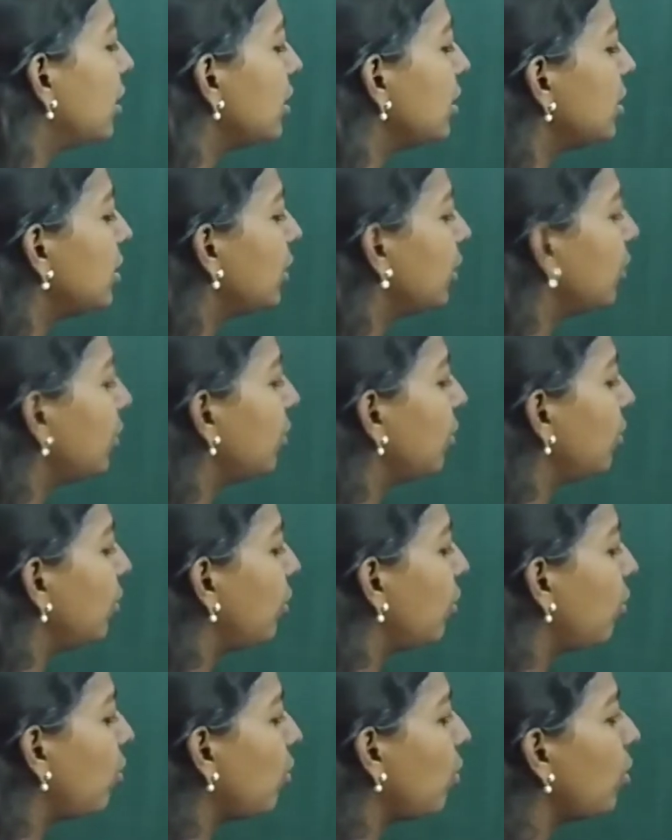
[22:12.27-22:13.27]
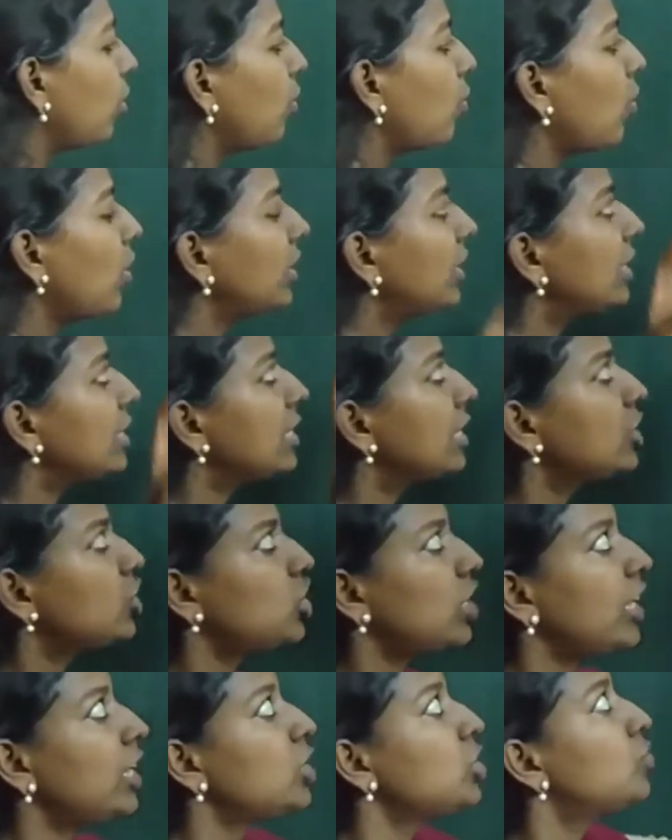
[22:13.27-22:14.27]
So, what is the
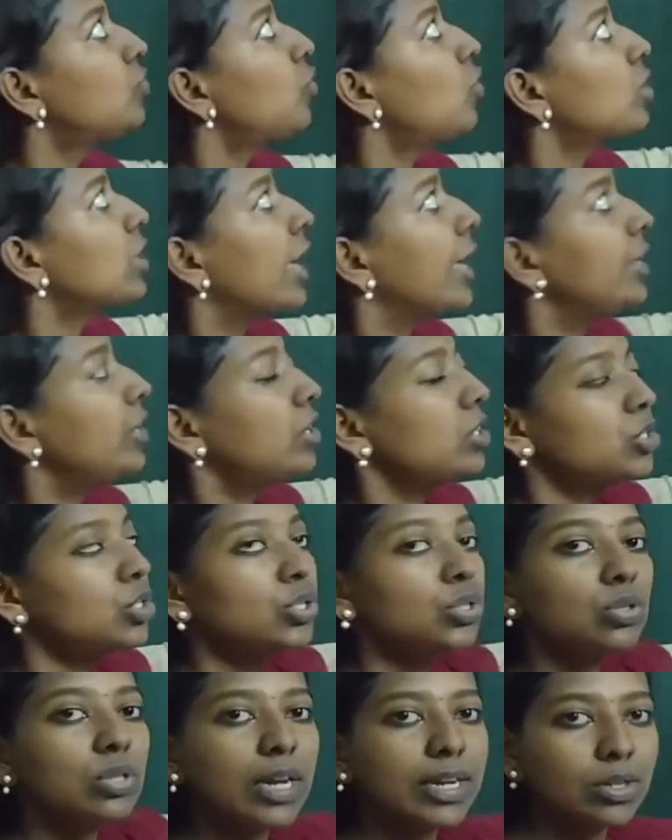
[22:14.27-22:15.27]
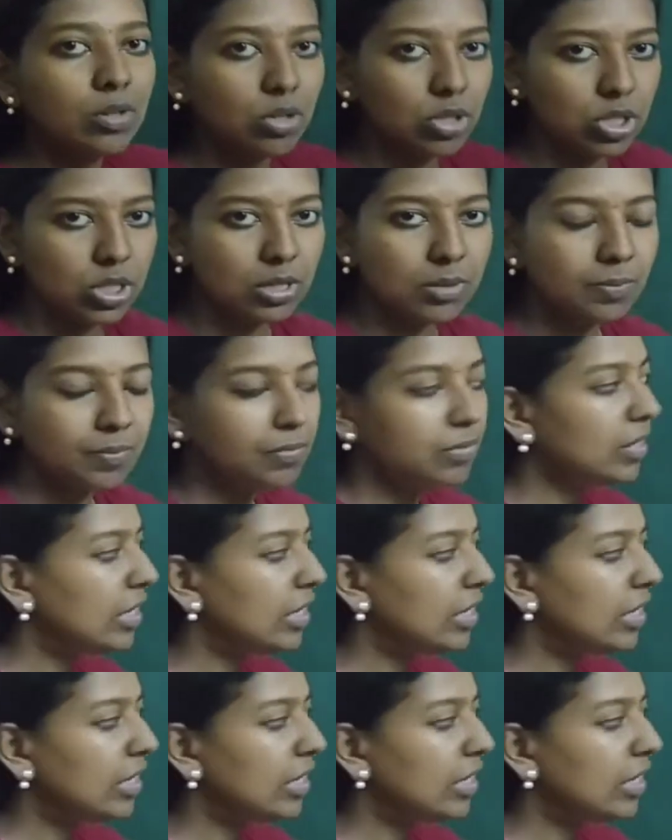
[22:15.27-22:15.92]
change for hydrogen to nitrogen?